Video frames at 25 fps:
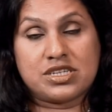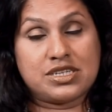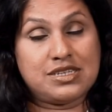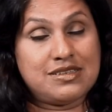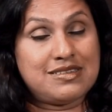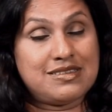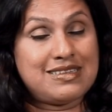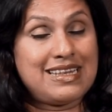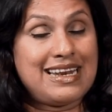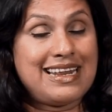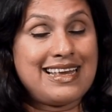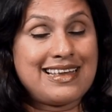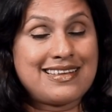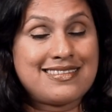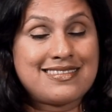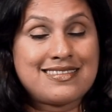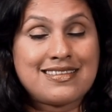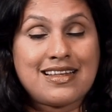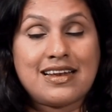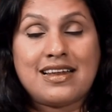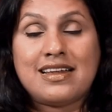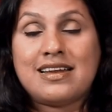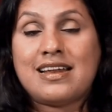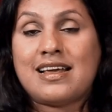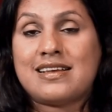She's an
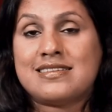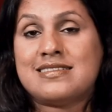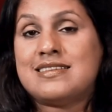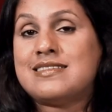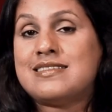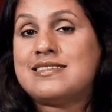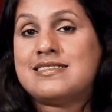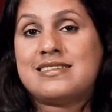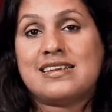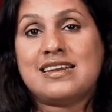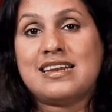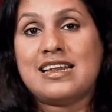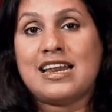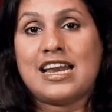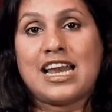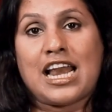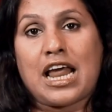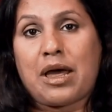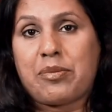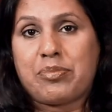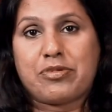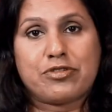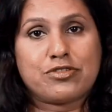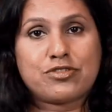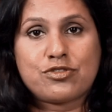excellent assistant in
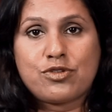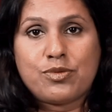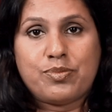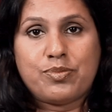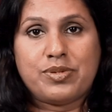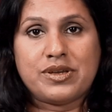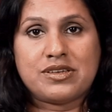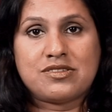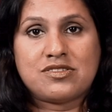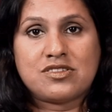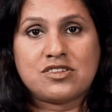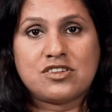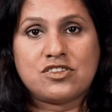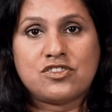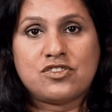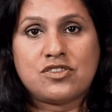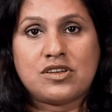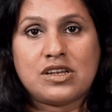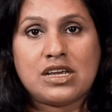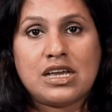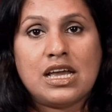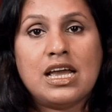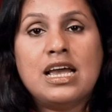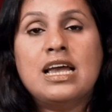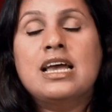laparoscopic
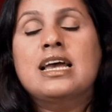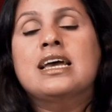surgery.